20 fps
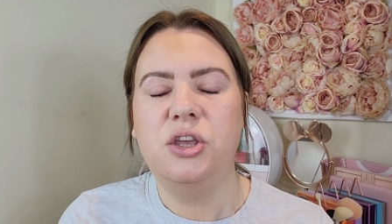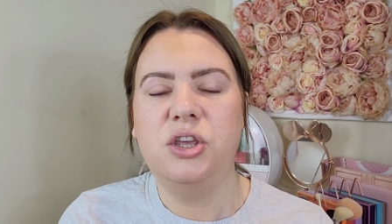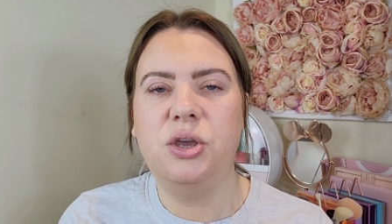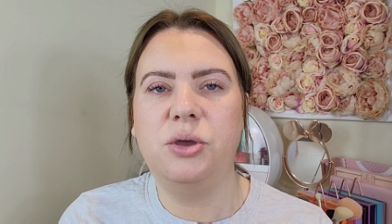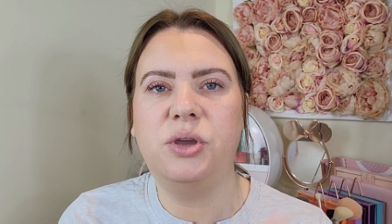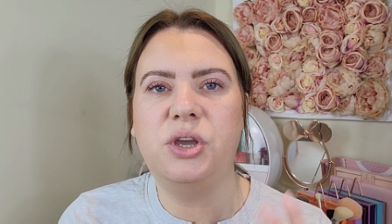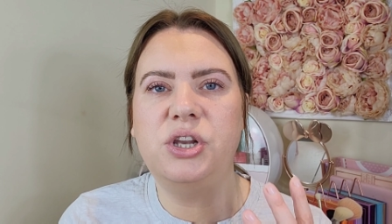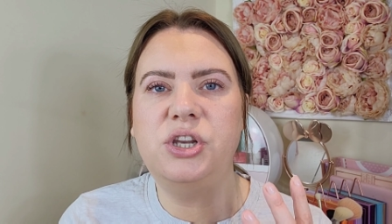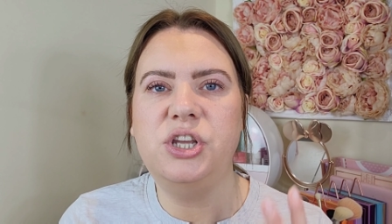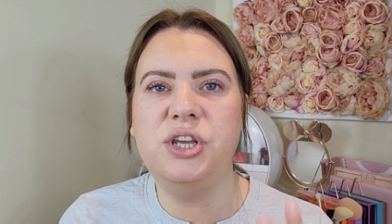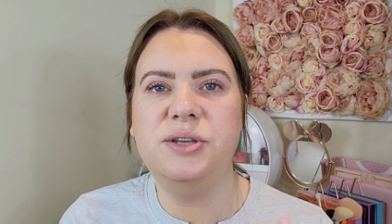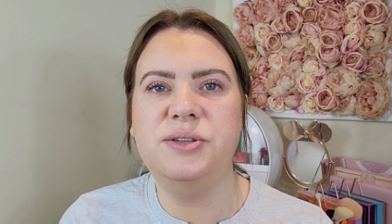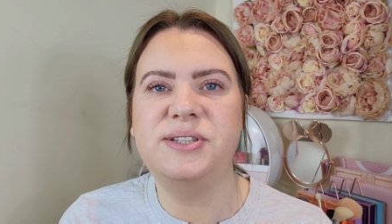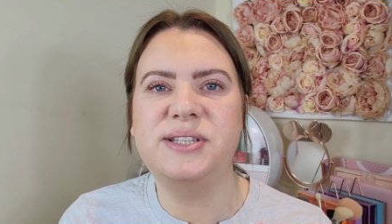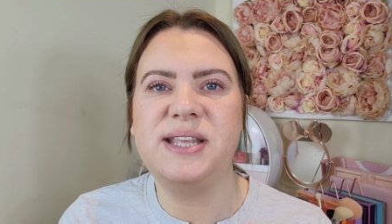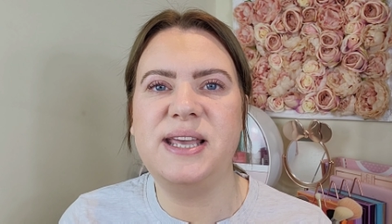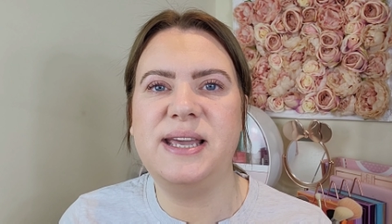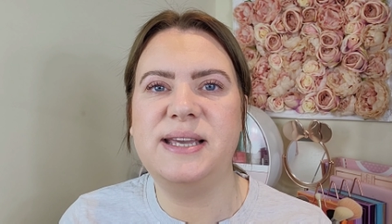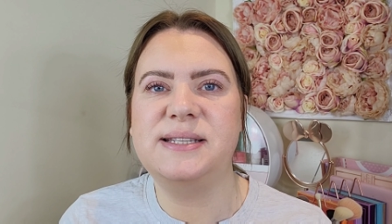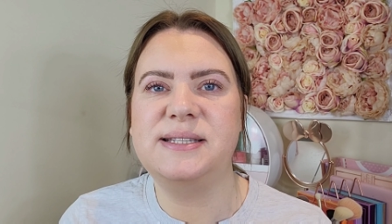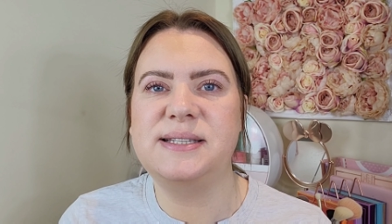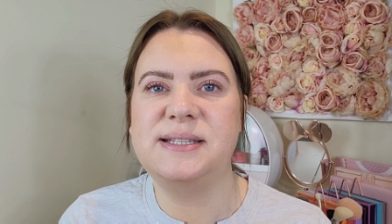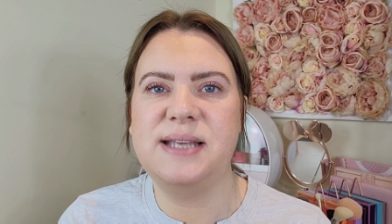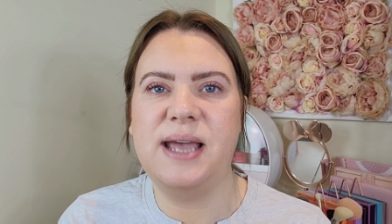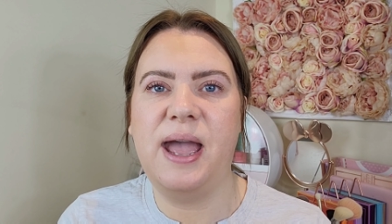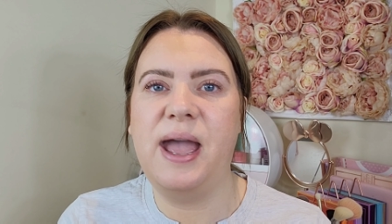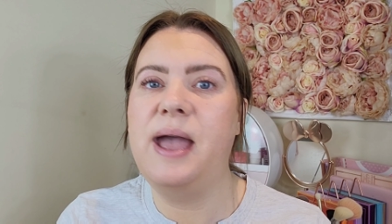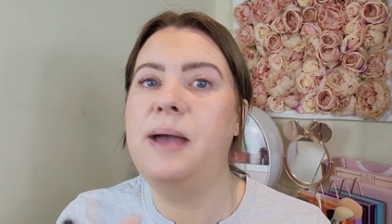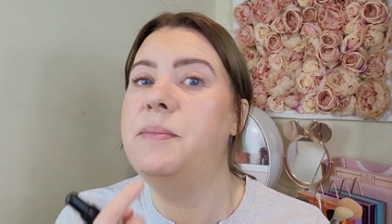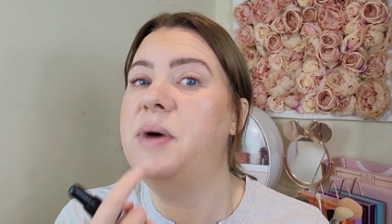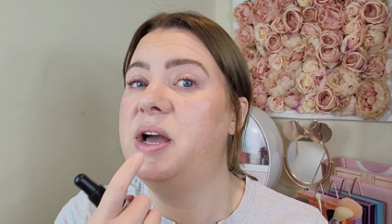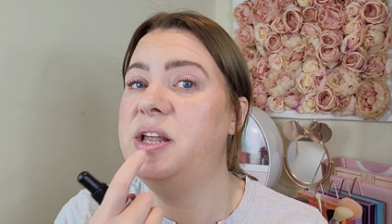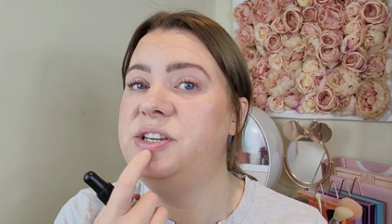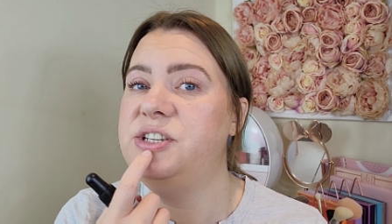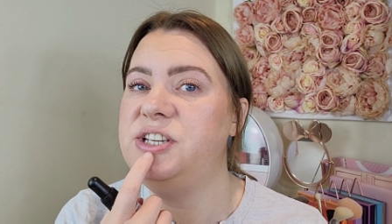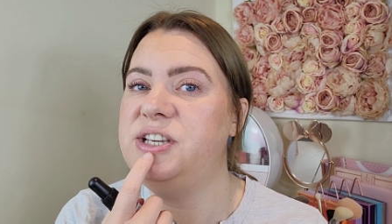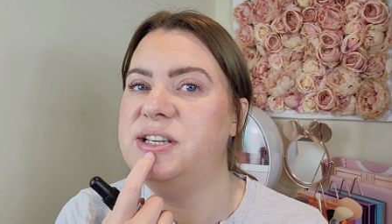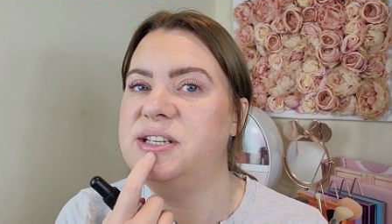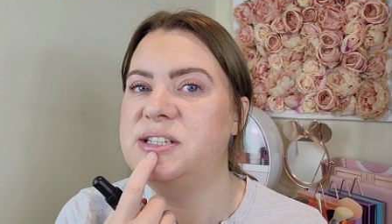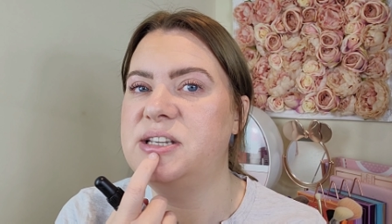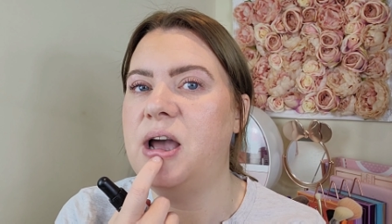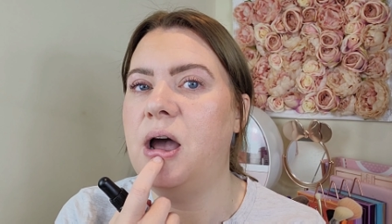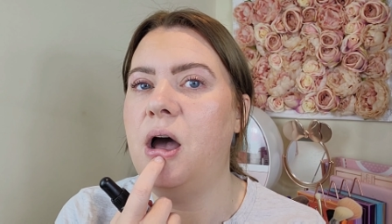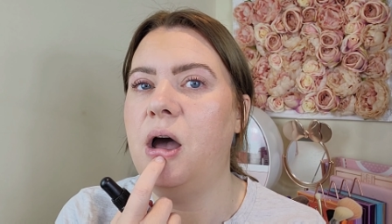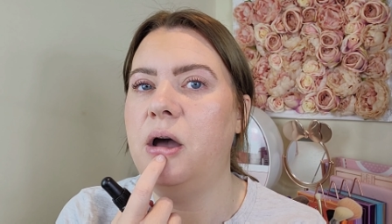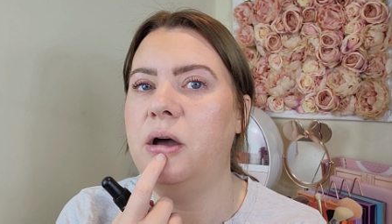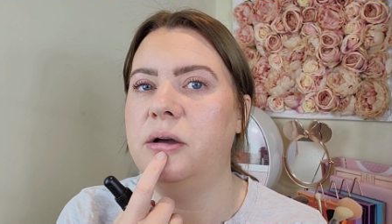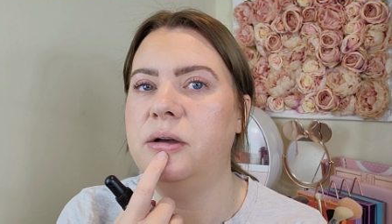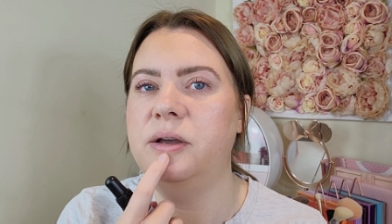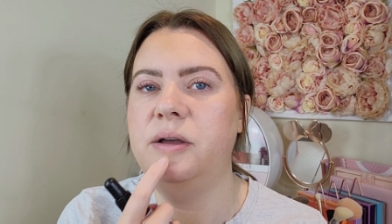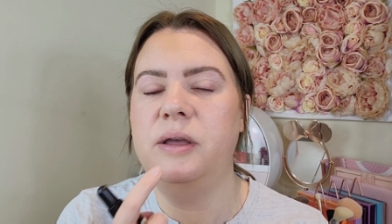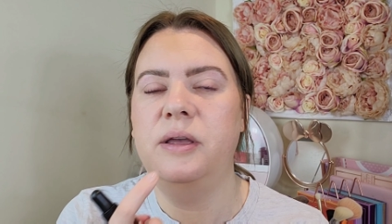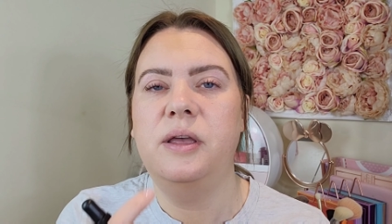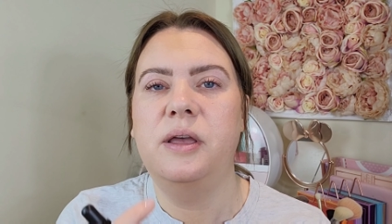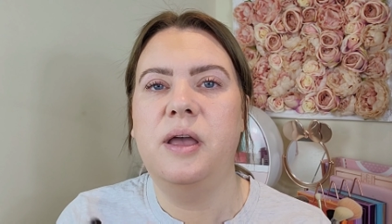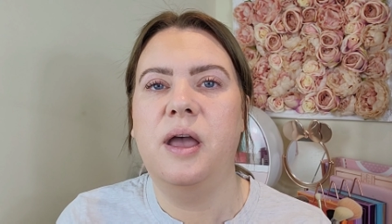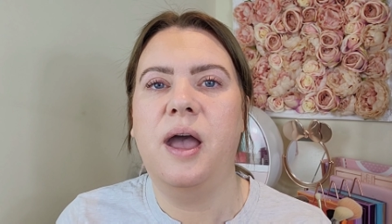you can use this um, under your tongue